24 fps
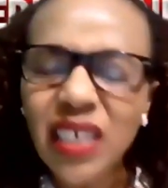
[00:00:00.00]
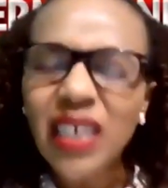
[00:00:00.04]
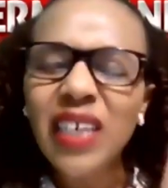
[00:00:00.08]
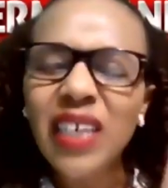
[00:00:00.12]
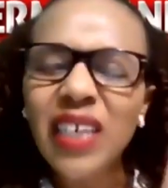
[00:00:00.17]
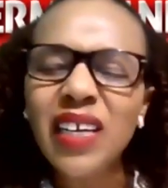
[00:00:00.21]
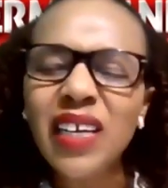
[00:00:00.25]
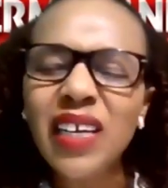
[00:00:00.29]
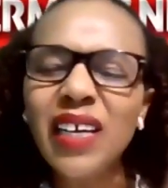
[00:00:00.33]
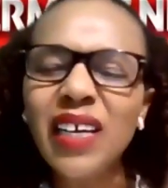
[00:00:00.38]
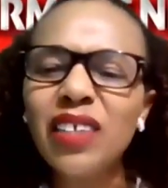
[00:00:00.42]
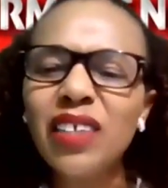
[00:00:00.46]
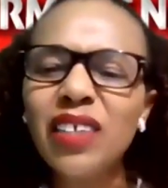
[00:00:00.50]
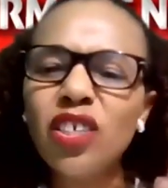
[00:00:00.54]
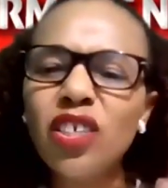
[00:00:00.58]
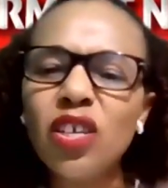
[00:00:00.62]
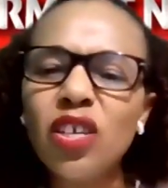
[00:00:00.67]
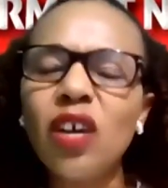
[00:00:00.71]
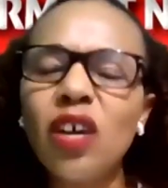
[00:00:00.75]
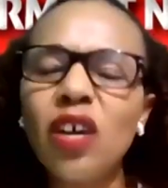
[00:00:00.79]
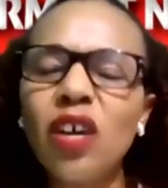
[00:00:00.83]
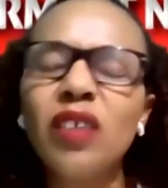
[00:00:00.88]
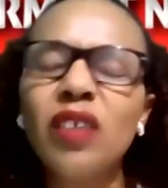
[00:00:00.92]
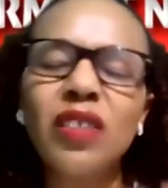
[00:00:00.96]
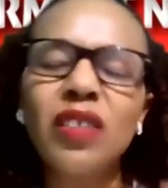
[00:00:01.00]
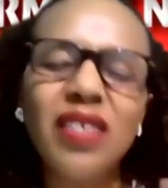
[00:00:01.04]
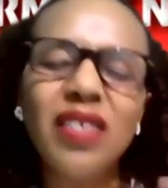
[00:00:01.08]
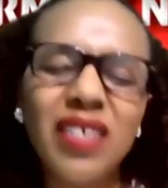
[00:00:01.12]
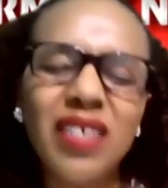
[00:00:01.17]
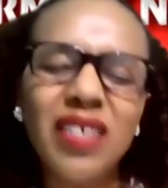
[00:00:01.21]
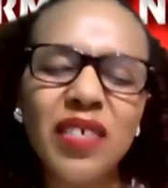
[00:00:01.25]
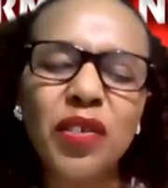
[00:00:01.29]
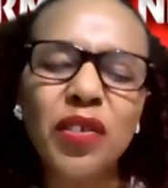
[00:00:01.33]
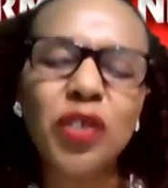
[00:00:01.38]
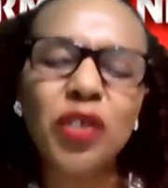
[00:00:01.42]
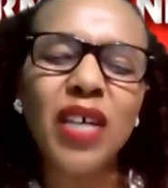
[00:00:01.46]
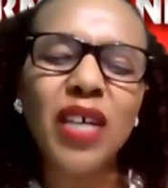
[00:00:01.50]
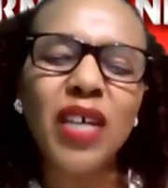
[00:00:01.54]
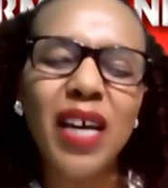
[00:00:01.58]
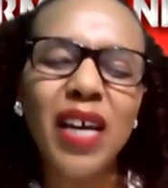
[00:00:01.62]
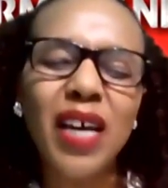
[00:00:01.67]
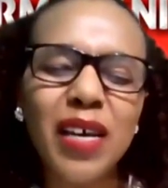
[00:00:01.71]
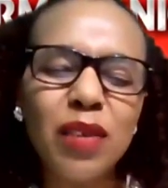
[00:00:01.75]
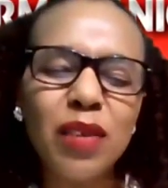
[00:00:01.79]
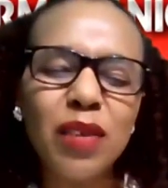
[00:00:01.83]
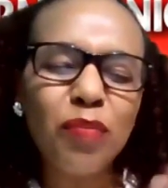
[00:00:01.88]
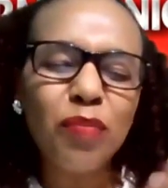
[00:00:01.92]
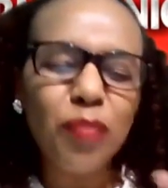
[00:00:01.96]
Let not this
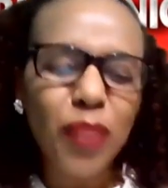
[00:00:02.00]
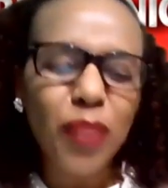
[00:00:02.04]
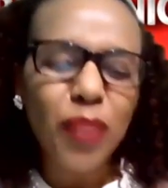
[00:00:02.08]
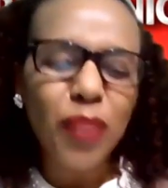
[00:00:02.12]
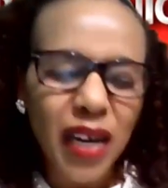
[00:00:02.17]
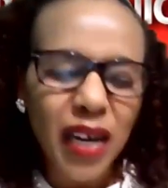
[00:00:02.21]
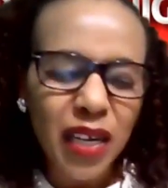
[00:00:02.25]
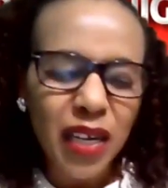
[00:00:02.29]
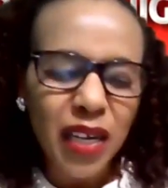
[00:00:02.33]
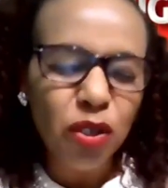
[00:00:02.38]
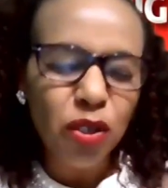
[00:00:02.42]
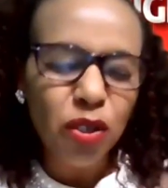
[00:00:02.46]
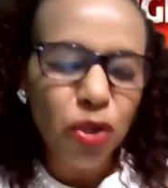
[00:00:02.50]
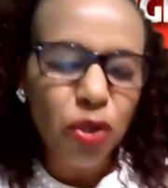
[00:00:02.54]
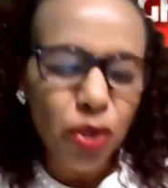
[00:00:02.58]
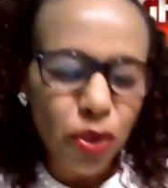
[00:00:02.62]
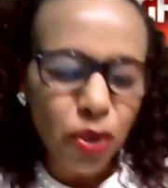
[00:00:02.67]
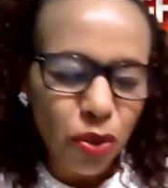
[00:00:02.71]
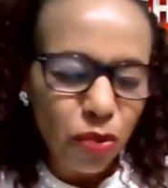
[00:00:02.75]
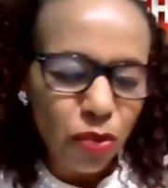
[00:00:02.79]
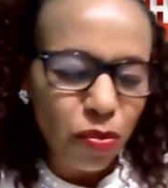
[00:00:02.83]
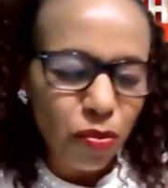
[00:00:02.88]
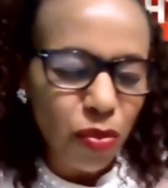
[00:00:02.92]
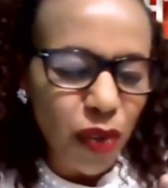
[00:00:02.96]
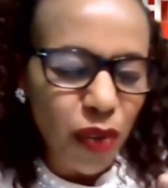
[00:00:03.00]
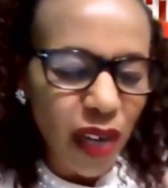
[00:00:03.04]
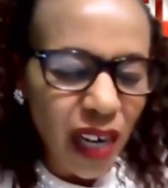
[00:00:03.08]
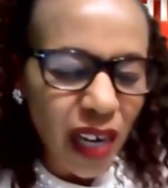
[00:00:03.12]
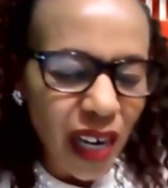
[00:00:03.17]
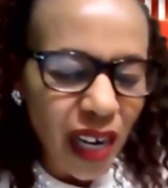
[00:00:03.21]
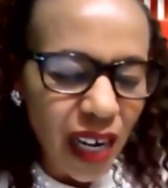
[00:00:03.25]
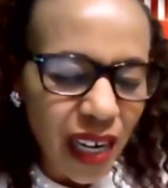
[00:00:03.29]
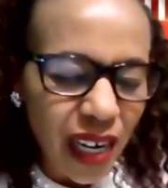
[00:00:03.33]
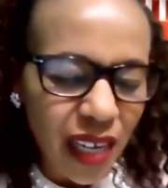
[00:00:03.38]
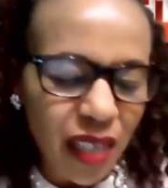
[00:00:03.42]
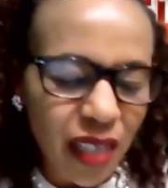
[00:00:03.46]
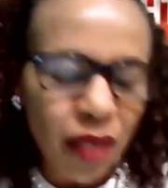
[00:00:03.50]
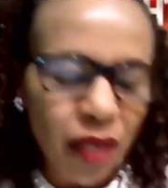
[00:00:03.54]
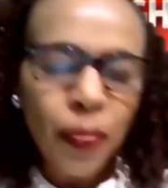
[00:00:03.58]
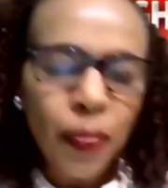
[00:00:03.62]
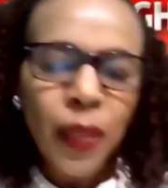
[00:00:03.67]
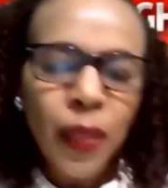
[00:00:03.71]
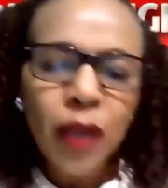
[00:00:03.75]
time pass you by.